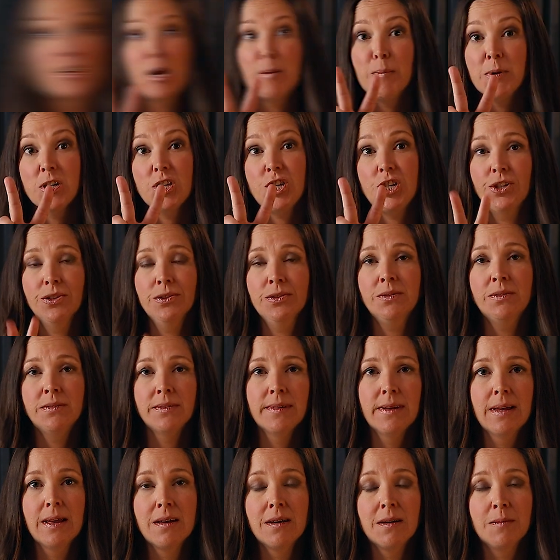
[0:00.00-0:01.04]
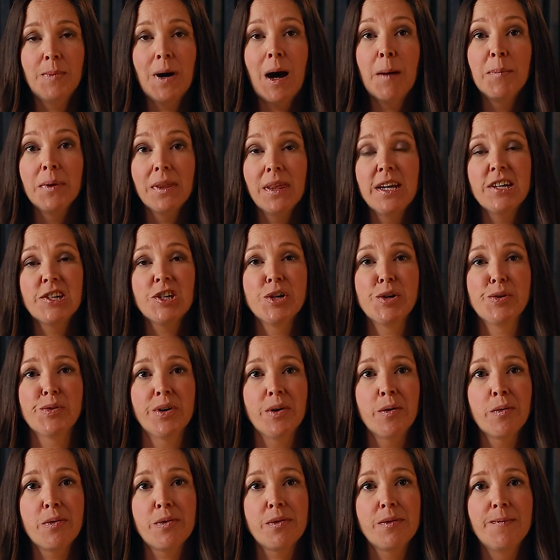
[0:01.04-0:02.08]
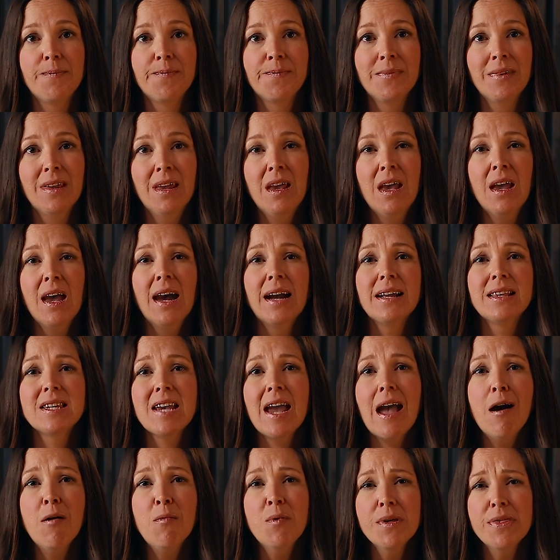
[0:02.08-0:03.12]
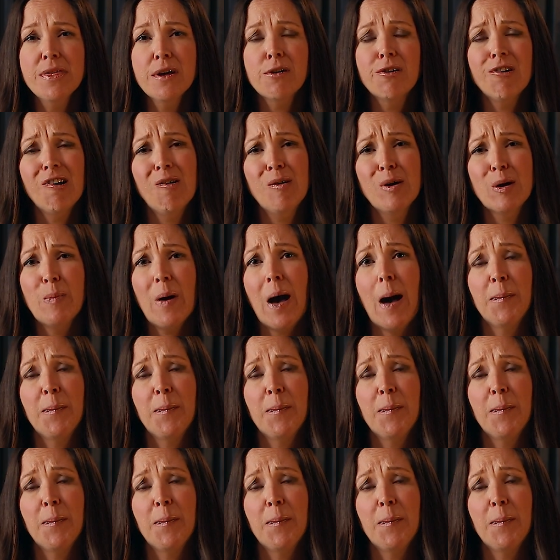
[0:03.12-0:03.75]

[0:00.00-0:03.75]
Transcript: Number two, population growth. A town with a growing